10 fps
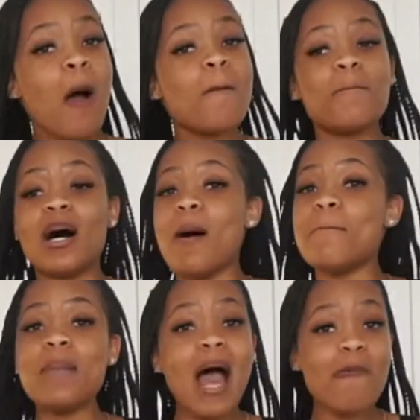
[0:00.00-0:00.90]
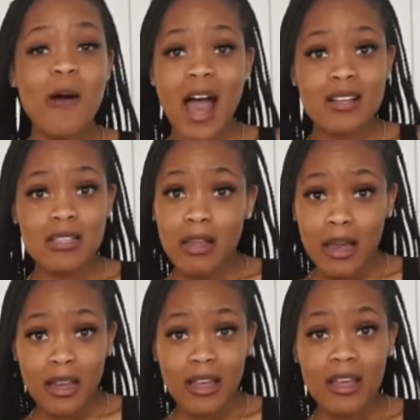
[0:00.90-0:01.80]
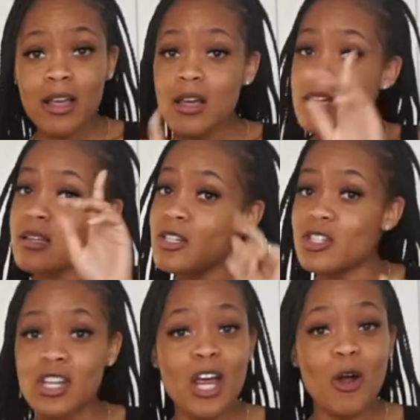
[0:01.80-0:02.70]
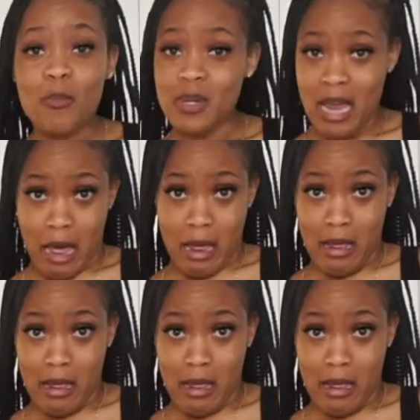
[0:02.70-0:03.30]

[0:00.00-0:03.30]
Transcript: but my wax lady, she ain't open yet,